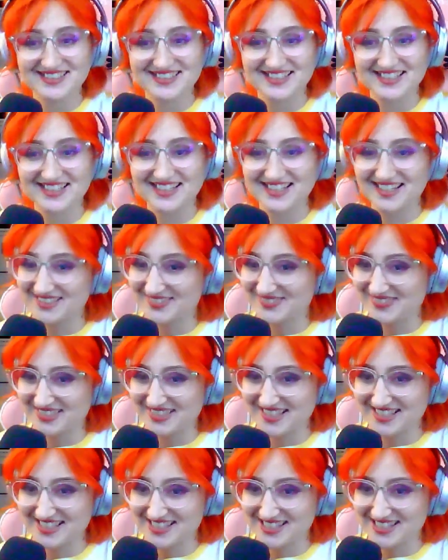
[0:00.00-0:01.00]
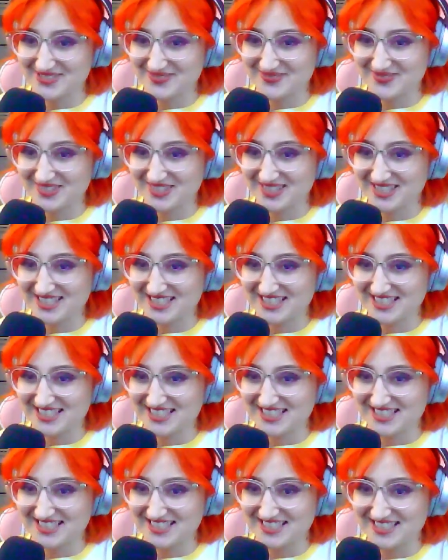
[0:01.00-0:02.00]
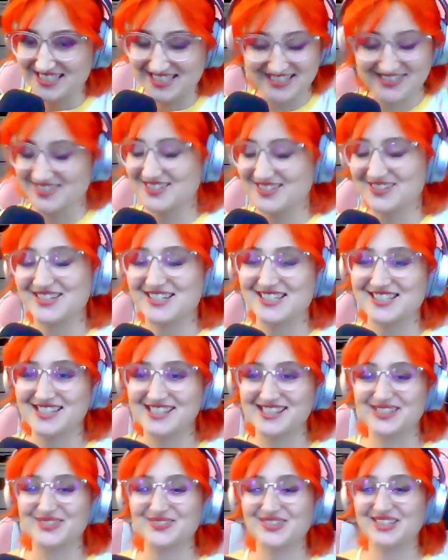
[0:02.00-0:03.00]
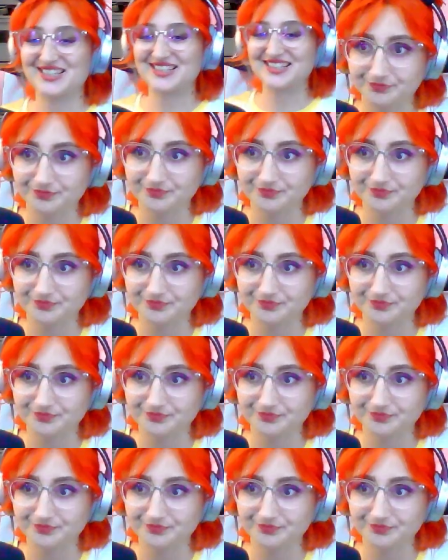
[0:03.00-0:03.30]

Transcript: I kind of want to add some more. Don't do it. Just leave it.